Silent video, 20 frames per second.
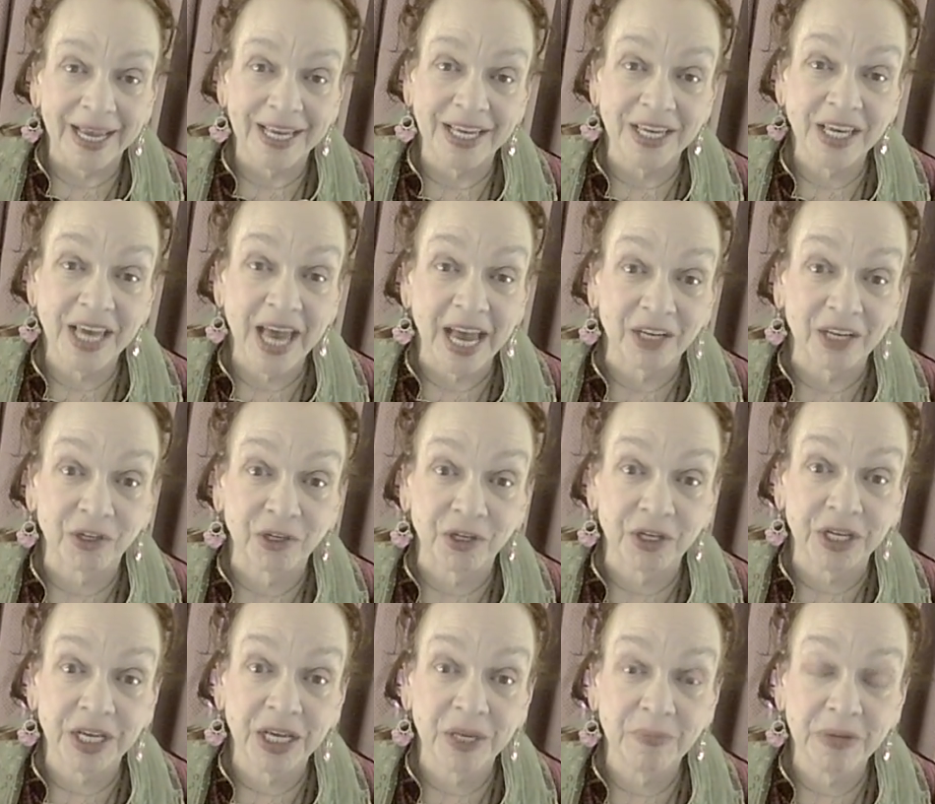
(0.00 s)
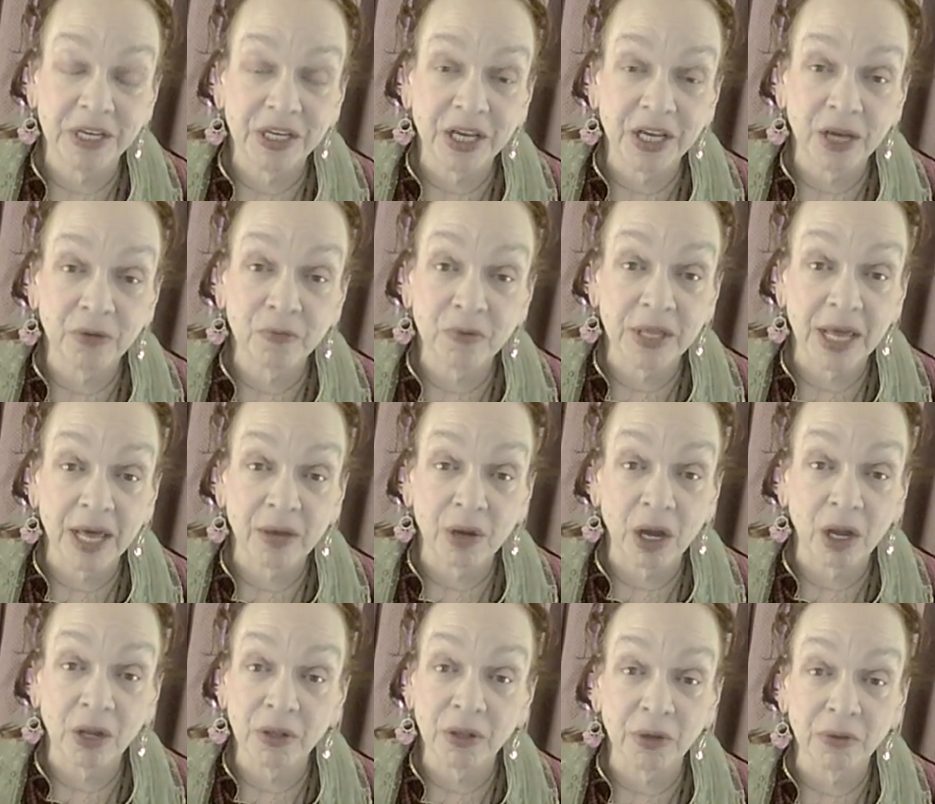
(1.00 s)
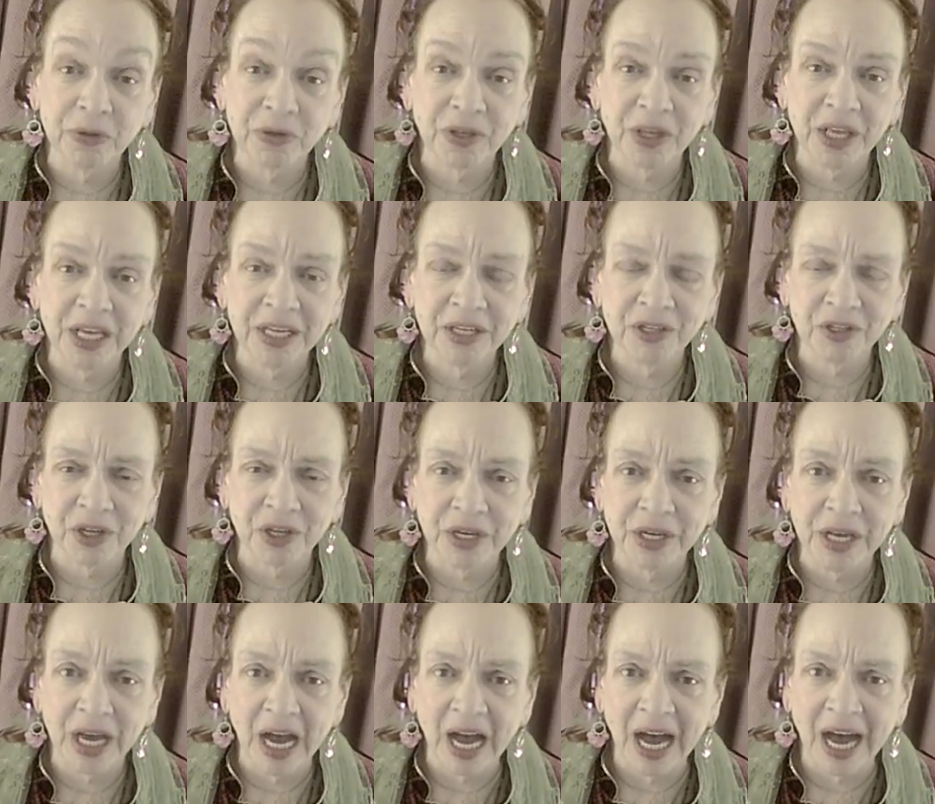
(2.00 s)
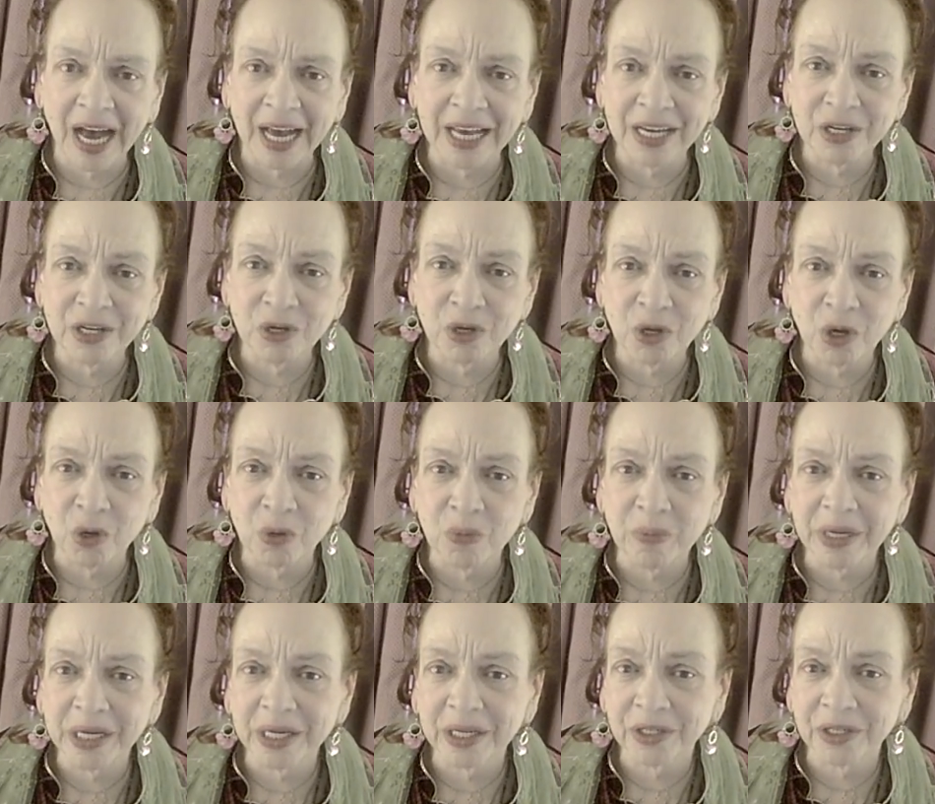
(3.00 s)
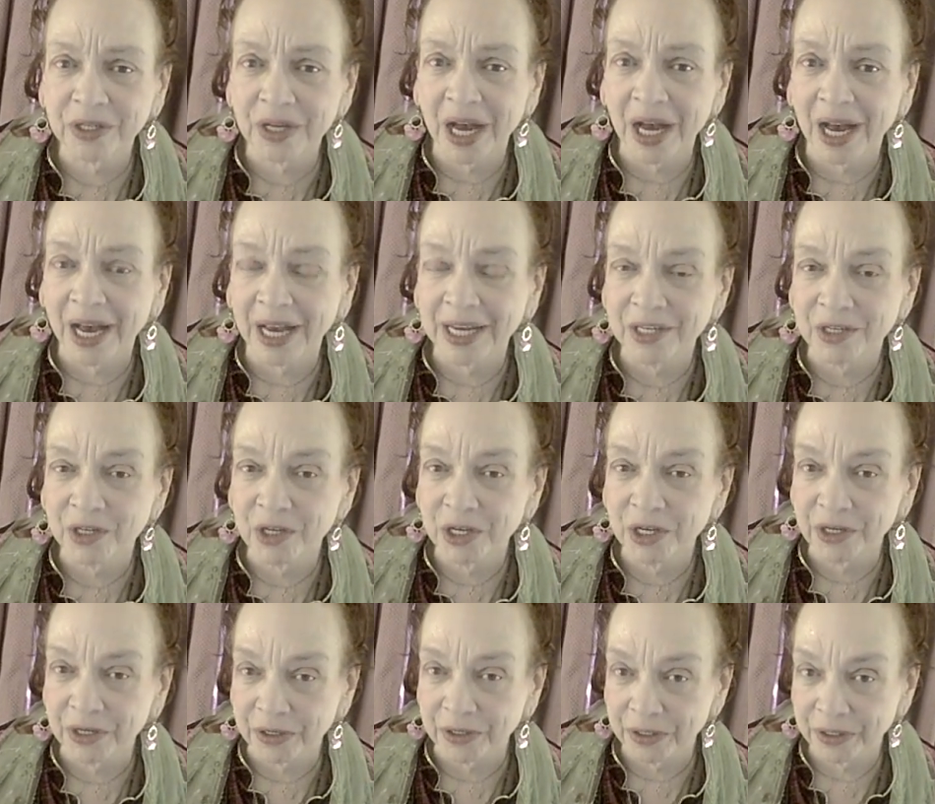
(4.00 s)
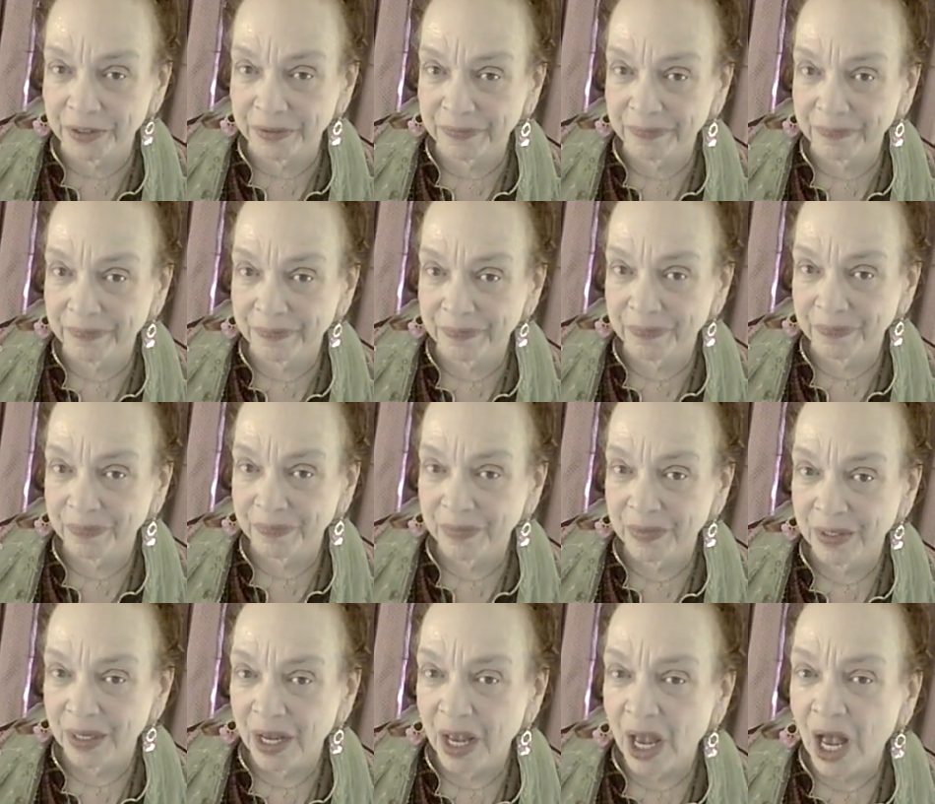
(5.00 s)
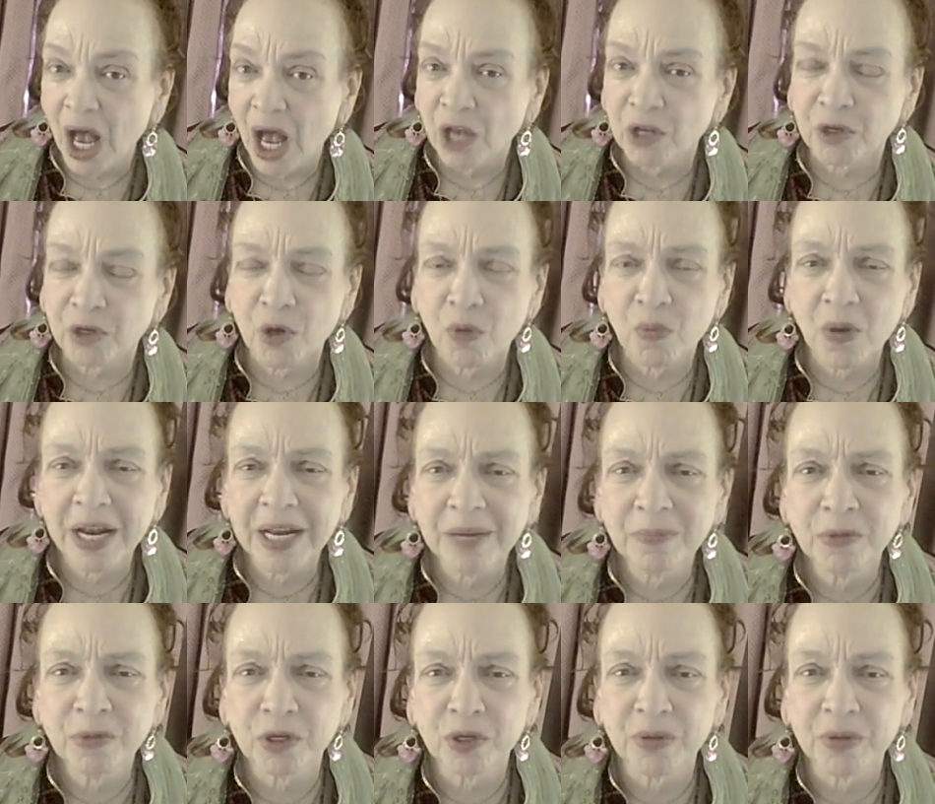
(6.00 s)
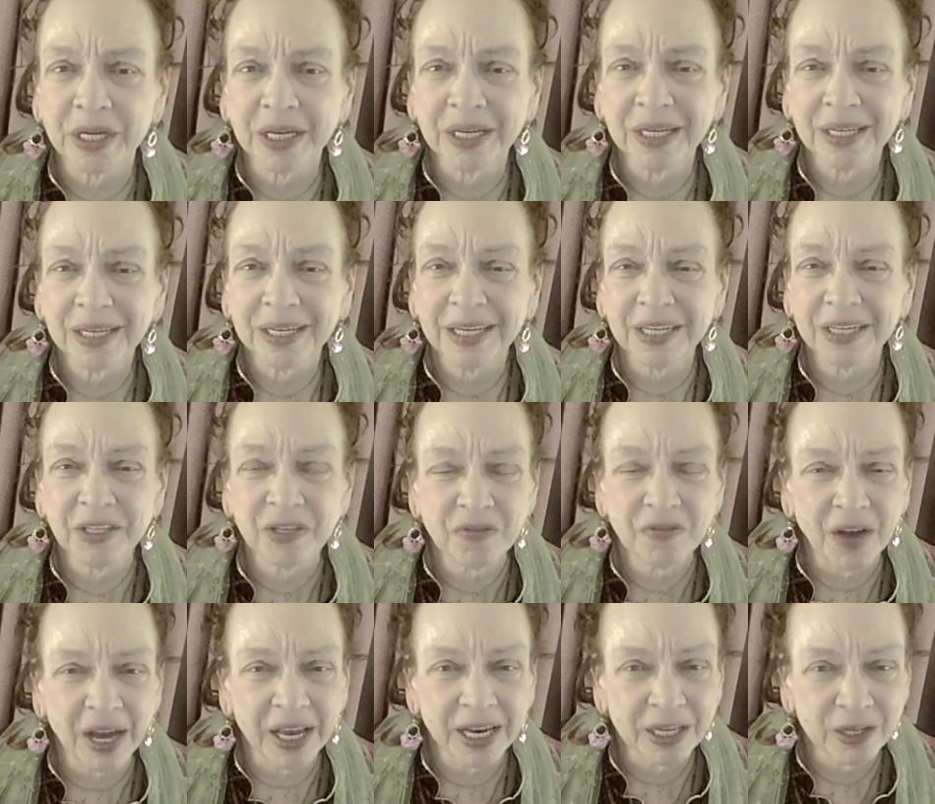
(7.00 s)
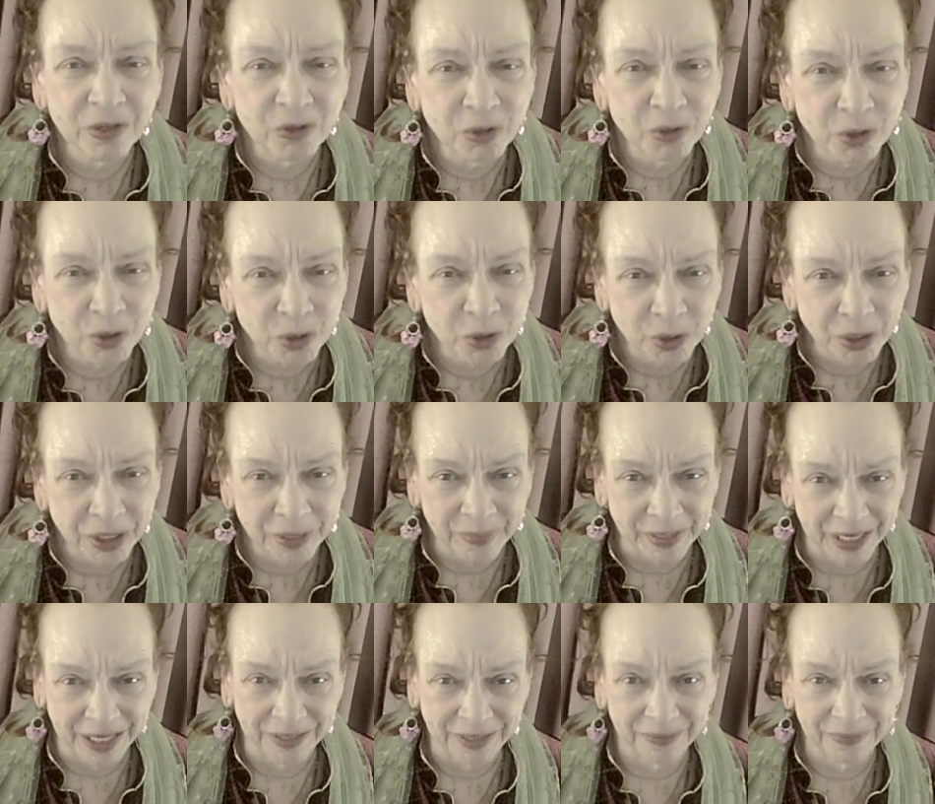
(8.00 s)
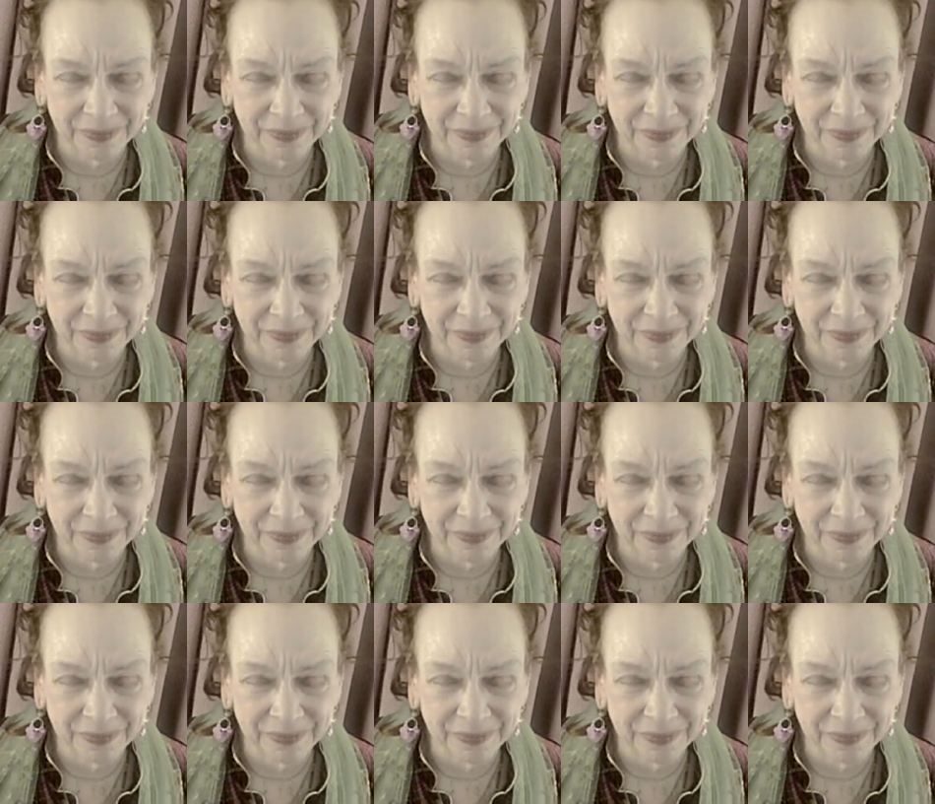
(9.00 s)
Yes, it can be done without all those things, and I know because I did it. So what I'm doing is inviting you to join me.